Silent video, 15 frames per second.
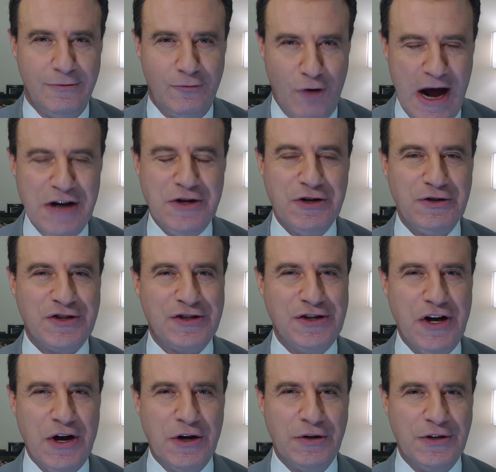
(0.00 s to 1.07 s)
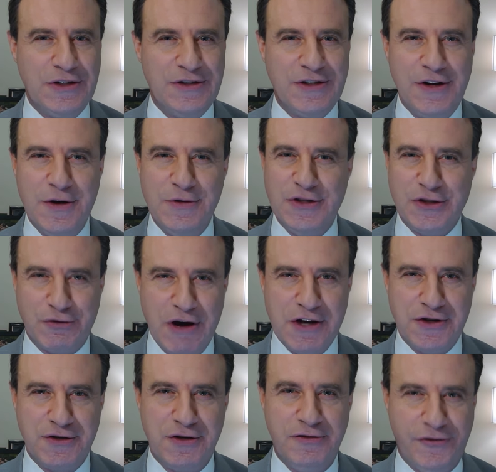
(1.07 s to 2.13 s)
Roger Stone is no
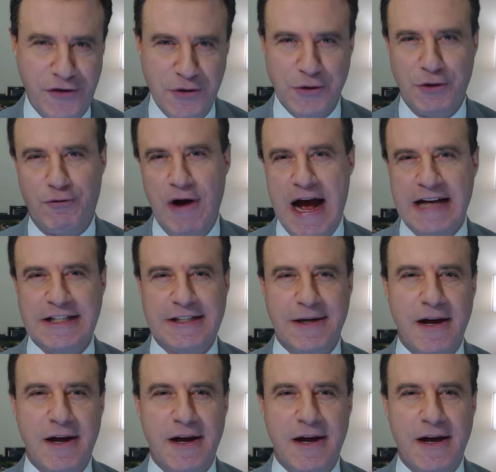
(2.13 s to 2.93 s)
stranger to photographs.